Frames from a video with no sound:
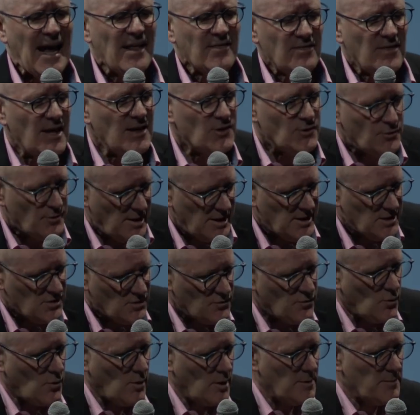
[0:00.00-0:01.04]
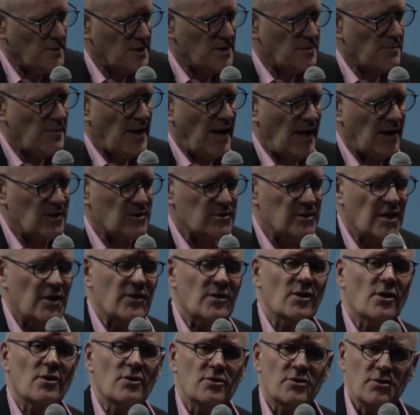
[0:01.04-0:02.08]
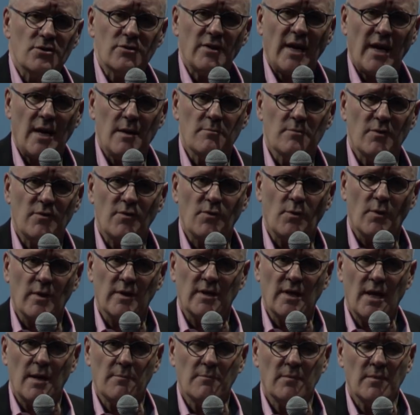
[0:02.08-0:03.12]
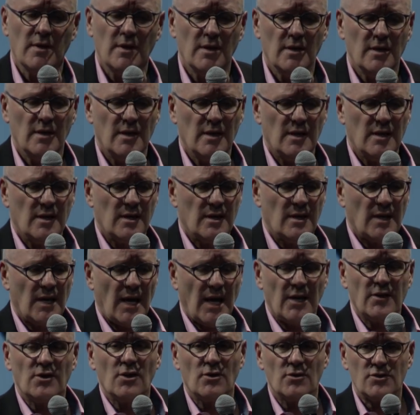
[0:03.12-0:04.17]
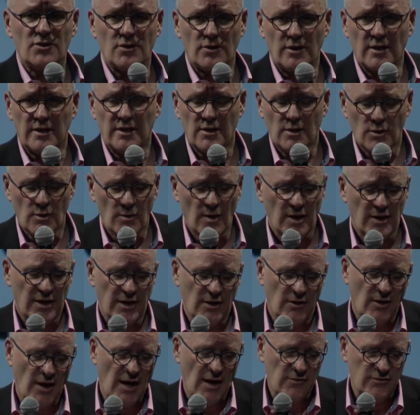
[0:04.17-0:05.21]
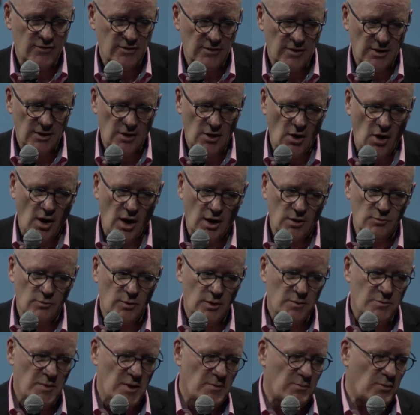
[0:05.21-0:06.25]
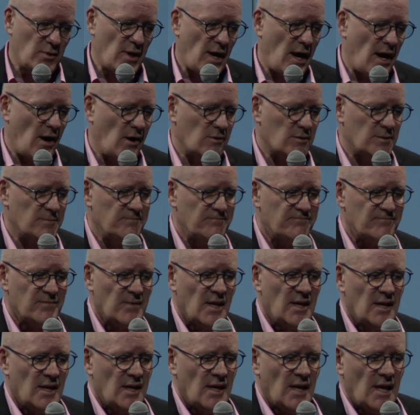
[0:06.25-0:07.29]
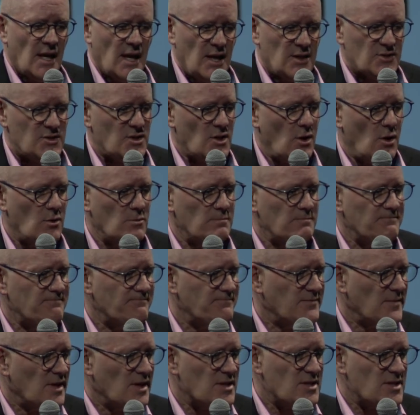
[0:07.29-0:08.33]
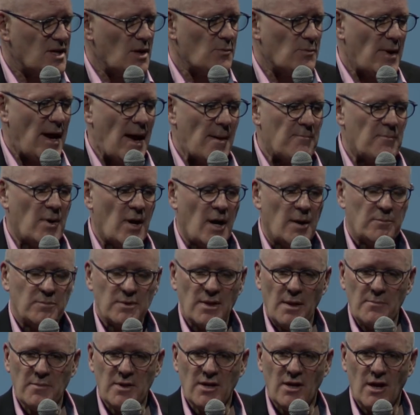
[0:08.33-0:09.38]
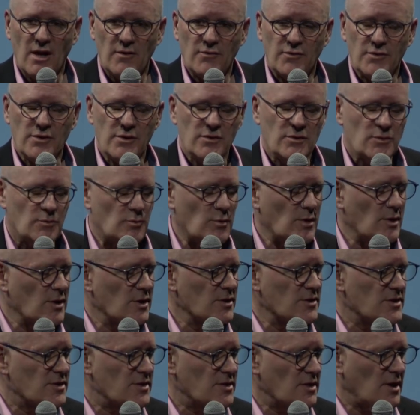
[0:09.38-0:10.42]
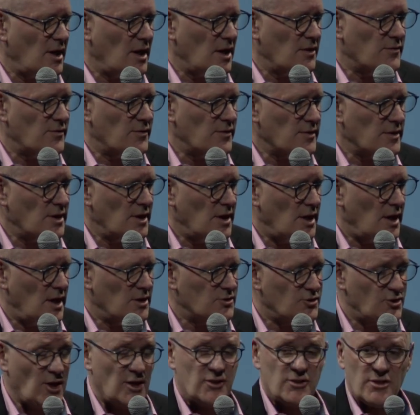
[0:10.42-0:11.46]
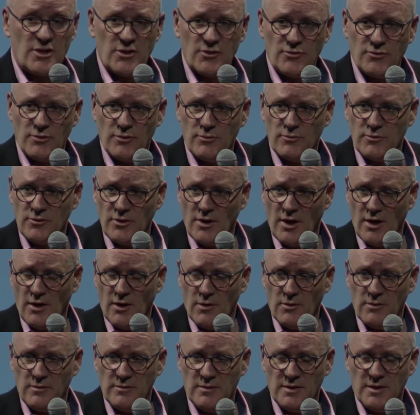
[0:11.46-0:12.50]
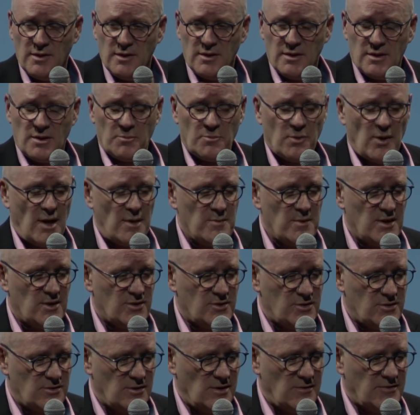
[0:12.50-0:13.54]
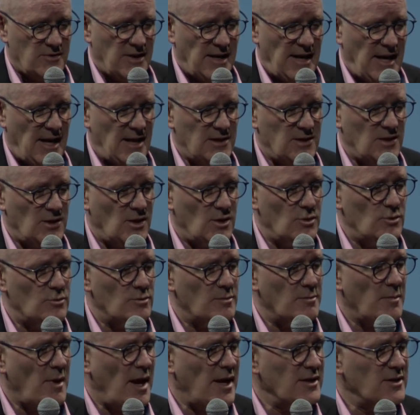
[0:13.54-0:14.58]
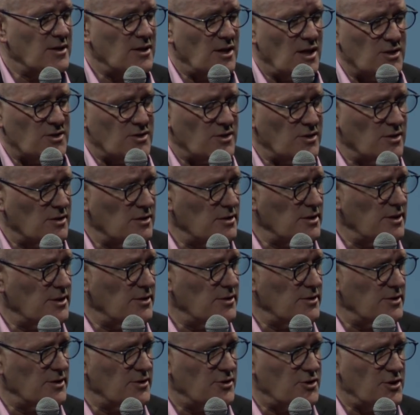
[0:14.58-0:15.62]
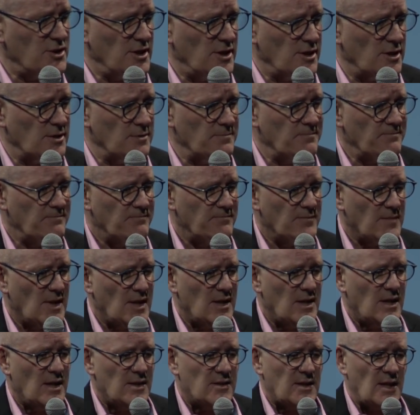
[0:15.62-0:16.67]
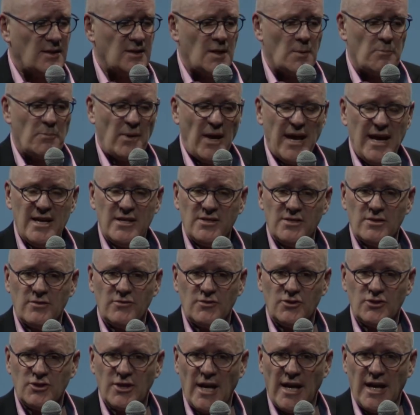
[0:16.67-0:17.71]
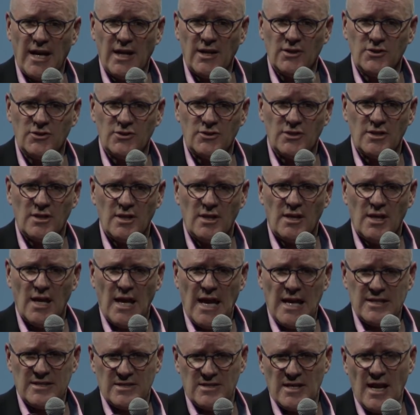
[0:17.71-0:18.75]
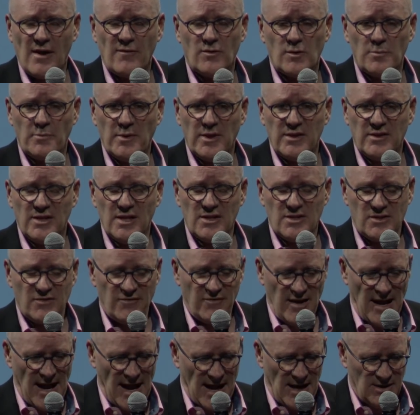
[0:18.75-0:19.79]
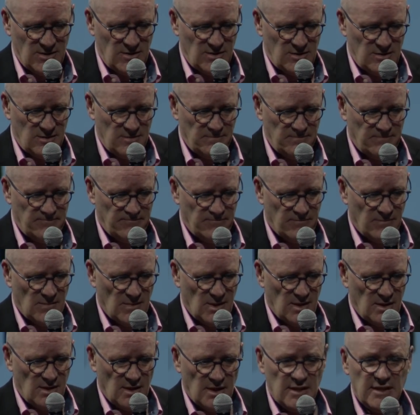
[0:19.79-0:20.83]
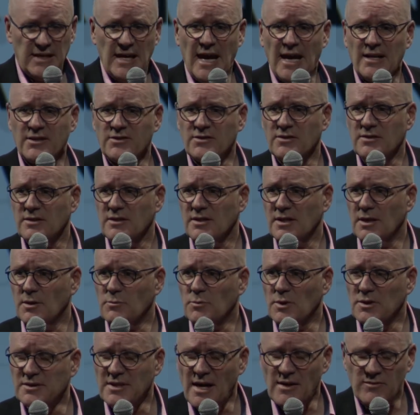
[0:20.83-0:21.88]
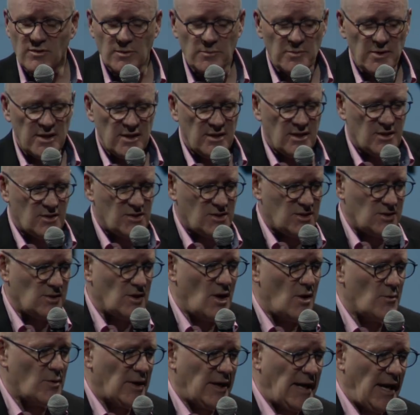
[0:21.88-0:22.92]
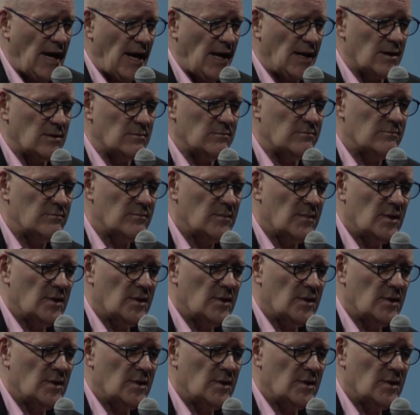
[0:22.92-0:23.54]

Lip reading: And they transform in a manner that those who came before them and those who are here after they're gone would be proud. And so, as I wrap up, let me offer you the words of Justin Trudeau, the Prime Minister of Canada, who reminded us earlier this year that the pace of change has never been this fast, yet it will never be this slow again.